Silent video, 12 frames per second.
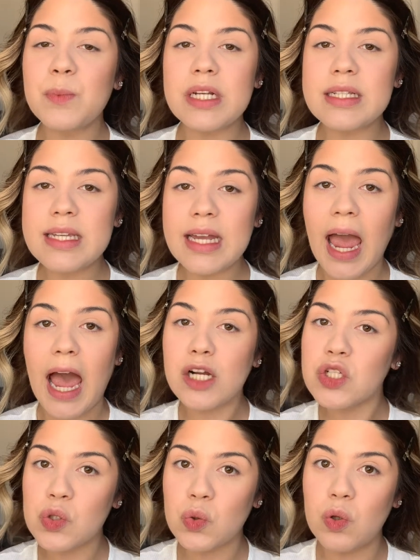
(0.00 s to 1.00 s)
but it's like
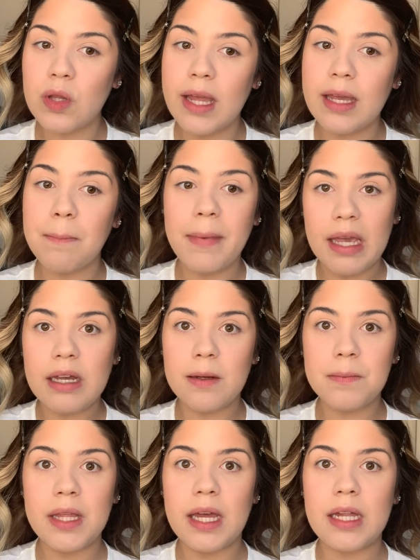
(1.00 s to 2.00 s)
actual like
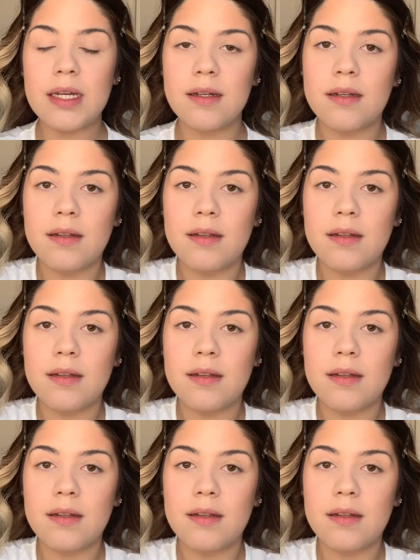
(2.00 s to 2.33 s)
makeup that,